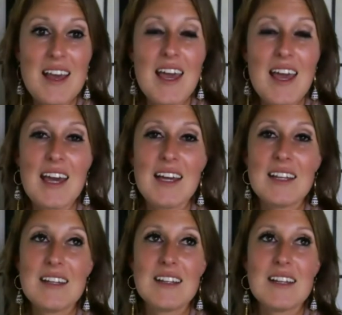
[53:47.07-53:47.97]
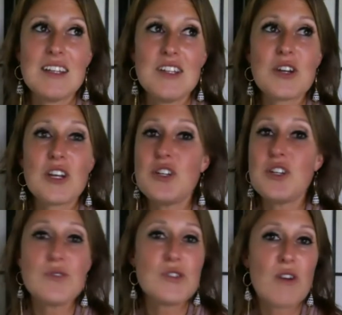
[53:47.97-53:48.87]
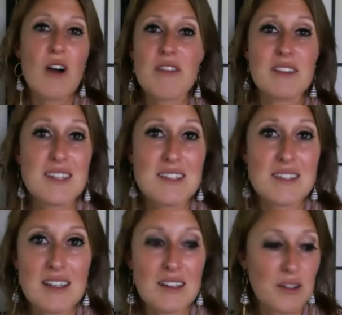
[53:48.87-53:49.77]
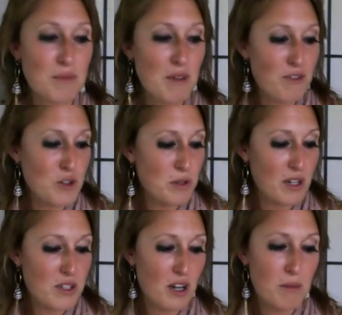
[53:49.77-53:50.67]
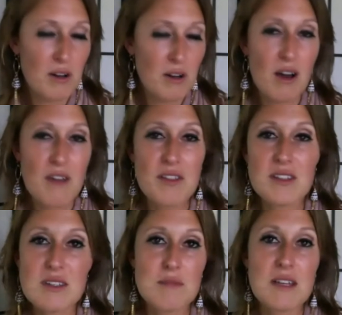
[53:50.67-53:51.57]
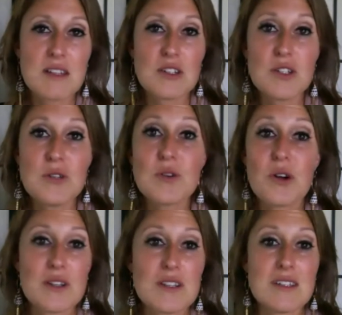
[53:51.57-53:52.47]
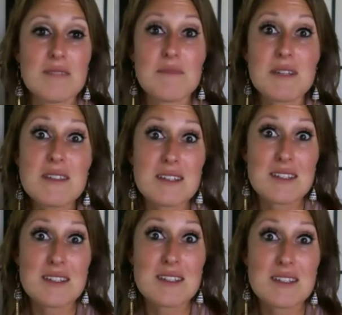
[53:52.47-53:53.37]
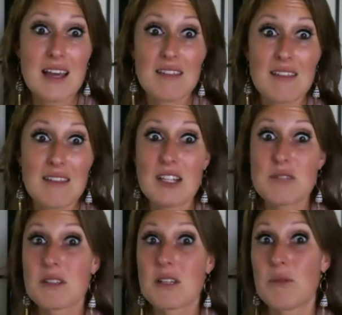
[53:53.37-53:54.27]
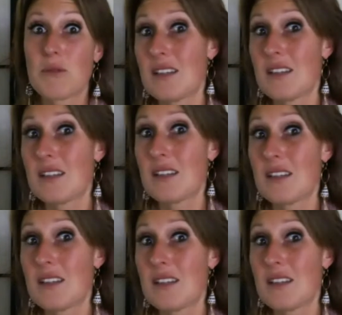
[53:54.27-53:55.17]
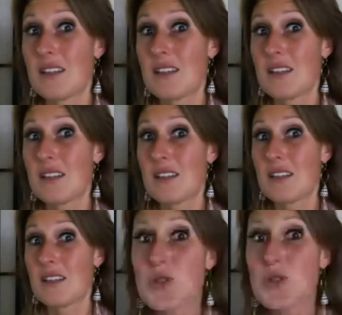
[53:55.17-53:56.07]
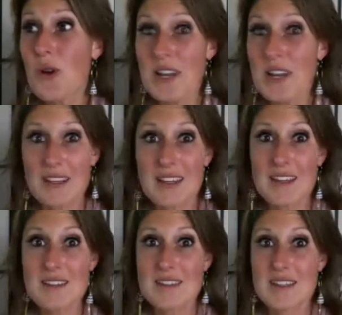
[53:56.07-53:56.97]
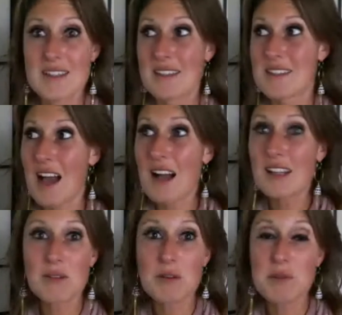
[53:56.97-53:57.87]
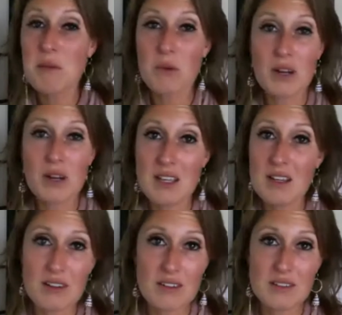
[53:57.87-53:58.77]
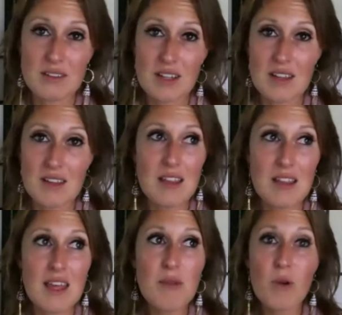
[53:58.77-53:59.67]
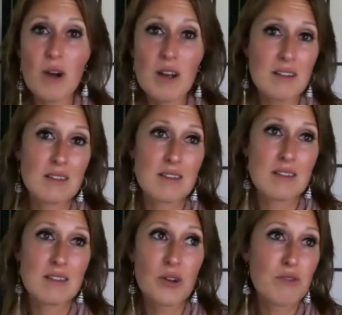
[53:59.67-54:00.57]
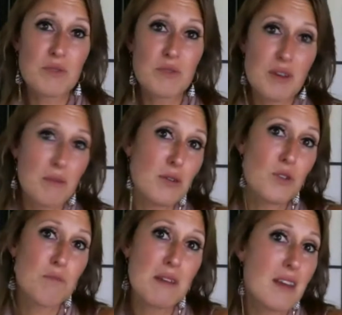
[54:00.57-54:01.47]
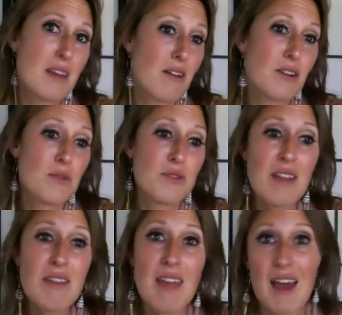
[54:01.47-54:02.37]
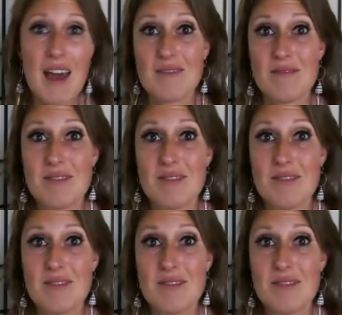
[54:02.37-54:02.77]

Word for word: and you can use your authenticity. You know, in my first book, I talk about authenticity being the new currency in business today, and that's really what it is. You know, your story is is exactly what people want to hear. They, they they want to learn from somebody who's been there and who's done that.